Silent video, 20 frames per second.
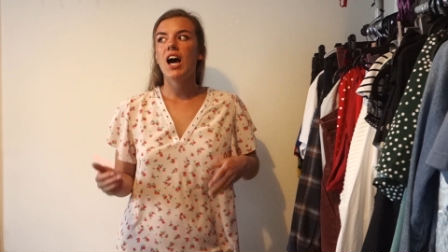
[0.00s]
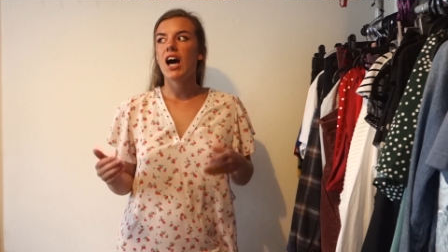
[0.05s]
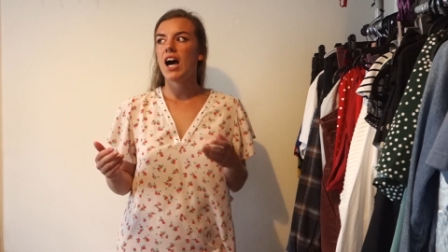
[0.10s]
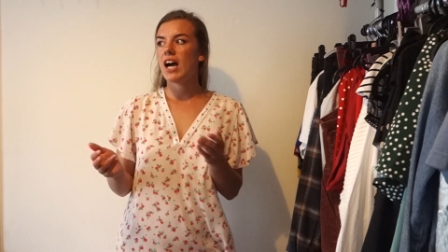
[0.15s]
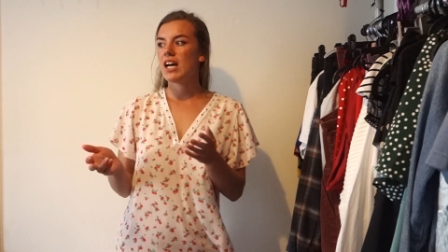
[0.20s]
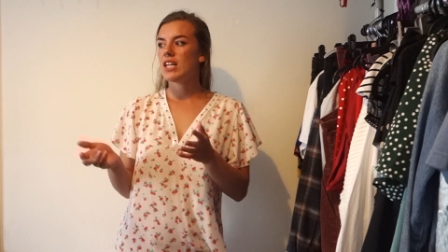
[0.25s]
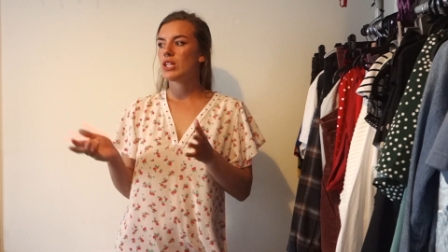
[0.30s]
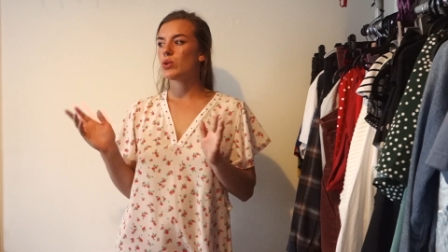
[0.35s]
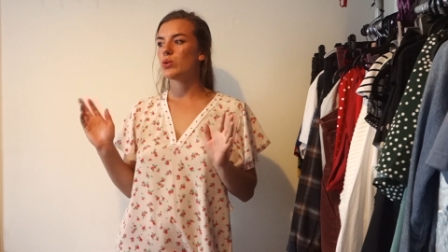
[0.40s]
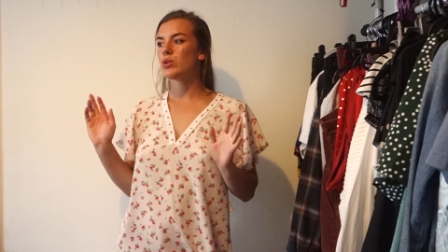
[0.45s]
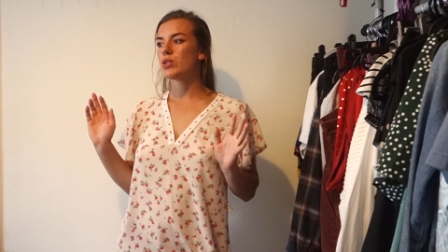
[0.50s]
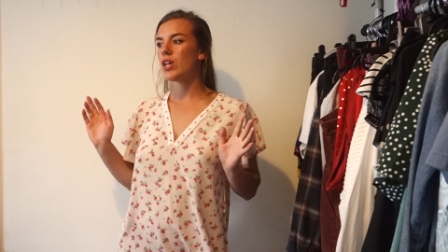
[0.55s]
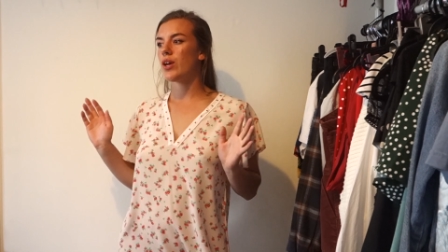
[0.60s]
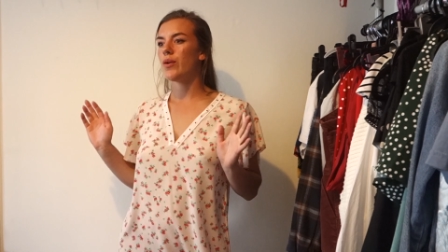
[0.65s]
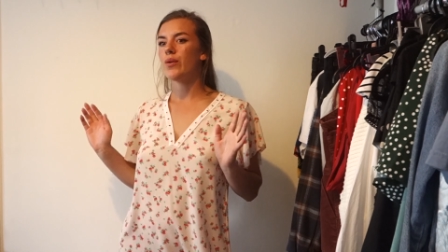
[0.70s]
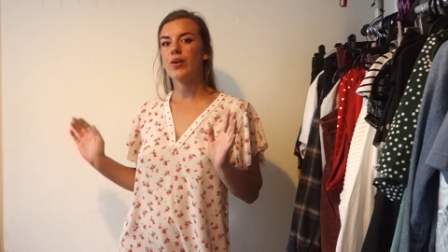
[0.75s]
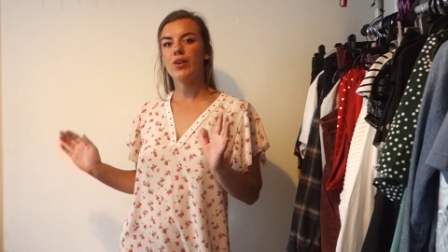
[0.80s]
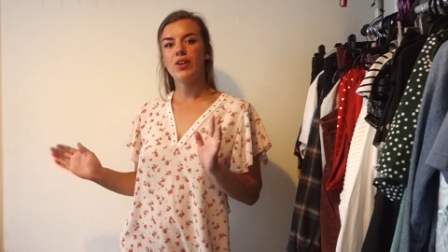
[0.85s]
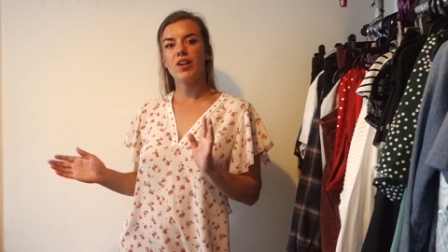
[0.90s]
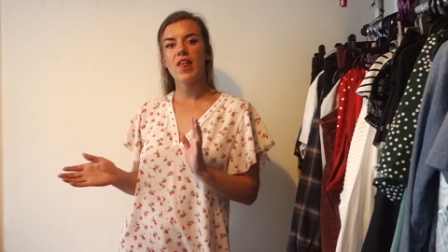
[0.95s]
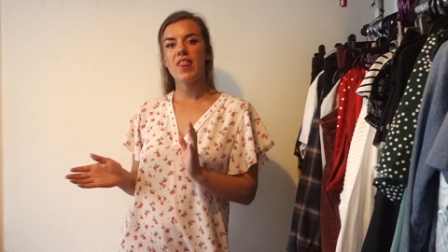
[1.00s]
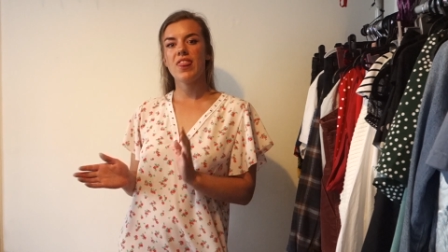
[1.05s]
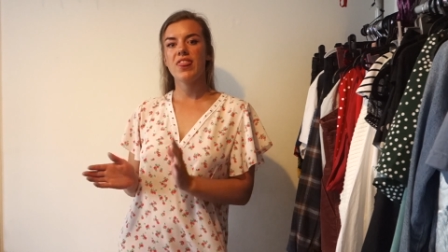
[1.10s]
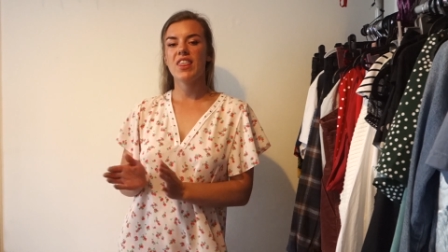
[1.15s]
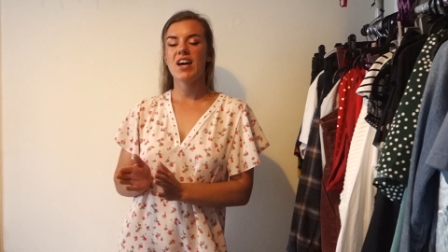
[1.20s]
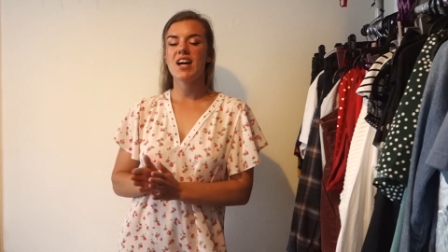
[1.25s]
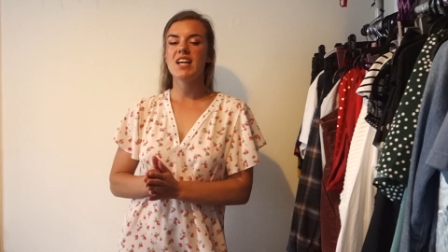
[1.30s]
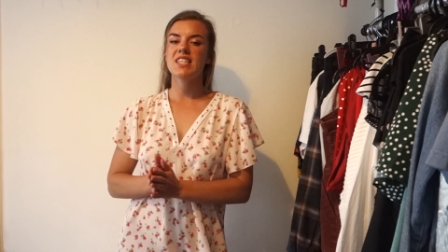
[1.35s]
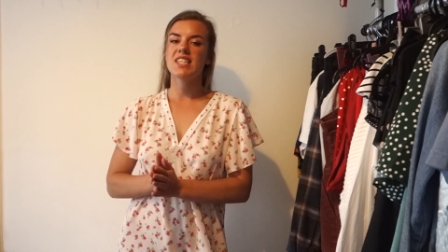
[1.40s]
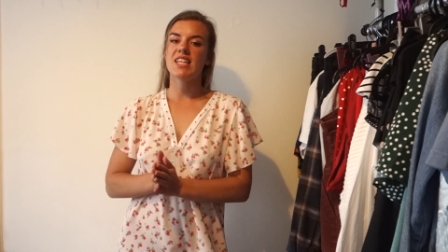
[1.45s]
and also on
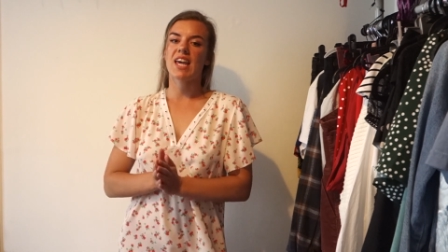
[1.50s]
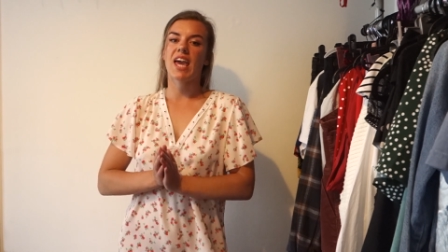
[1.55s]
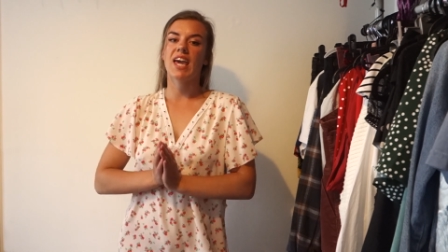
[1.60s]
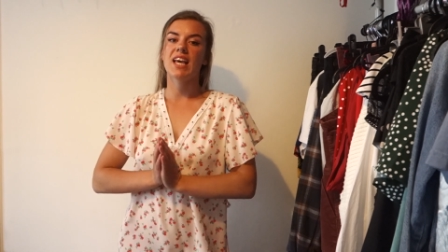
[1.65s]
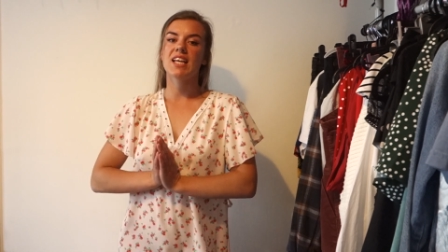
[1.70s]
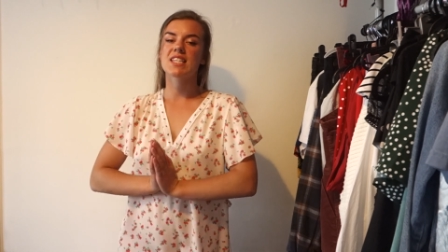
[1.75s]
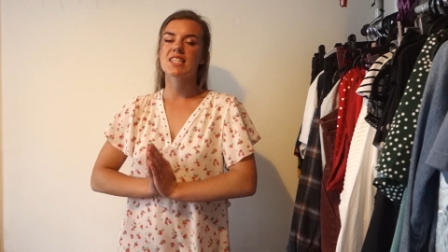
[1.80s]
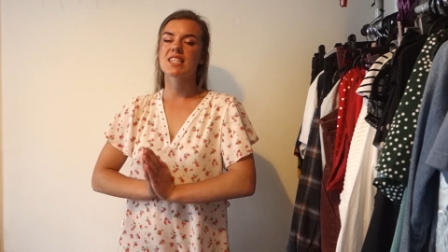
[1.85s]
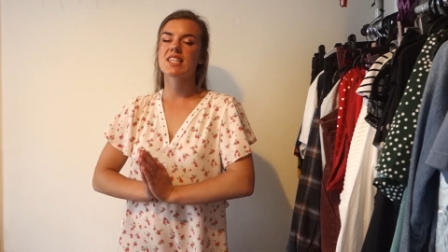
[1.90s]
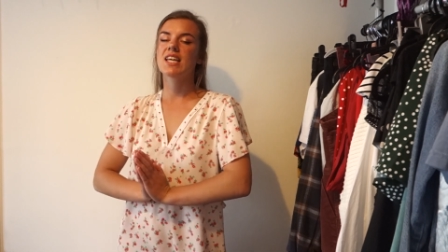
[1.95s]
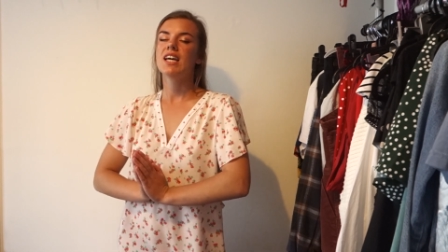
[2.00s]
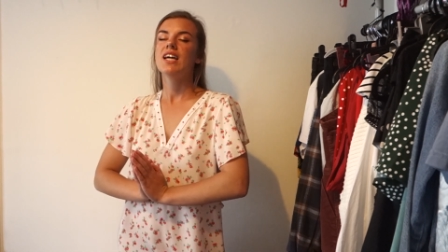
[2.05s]
Thursdays.